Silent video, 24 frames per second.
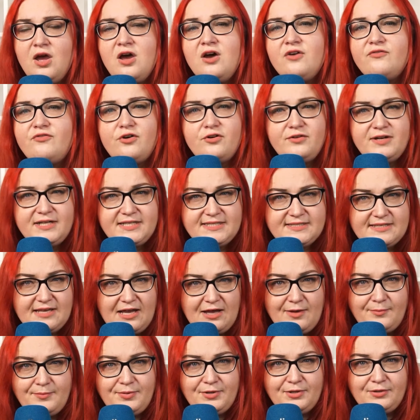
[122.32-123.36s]
For
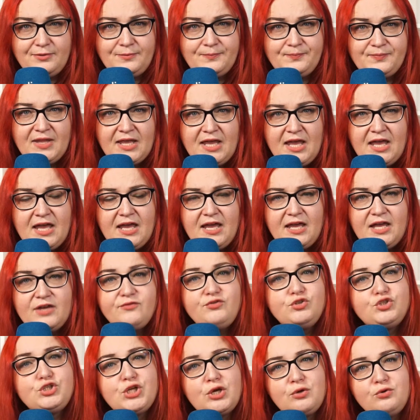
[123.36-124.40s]
example, if
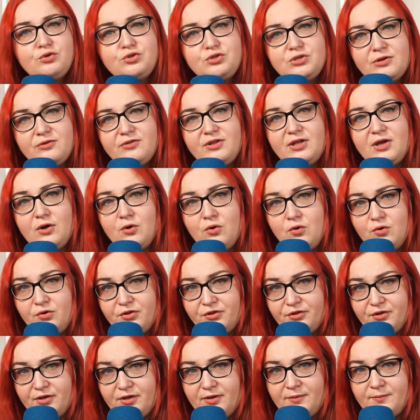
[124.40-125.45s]
you don't know the
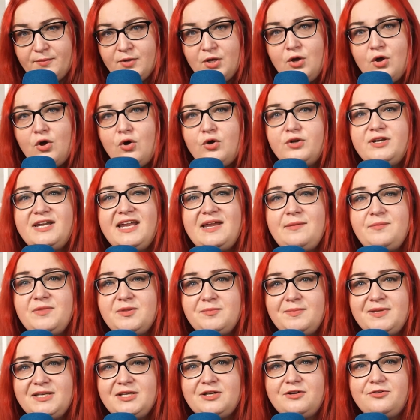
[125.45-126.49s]
author or name
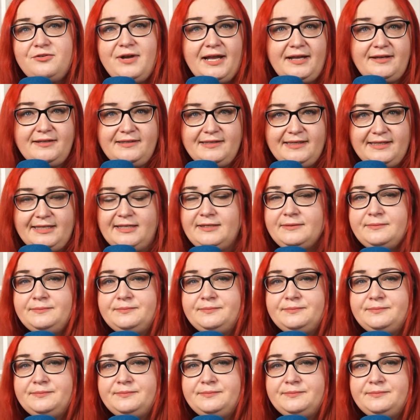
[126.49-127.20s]
them incorrectly.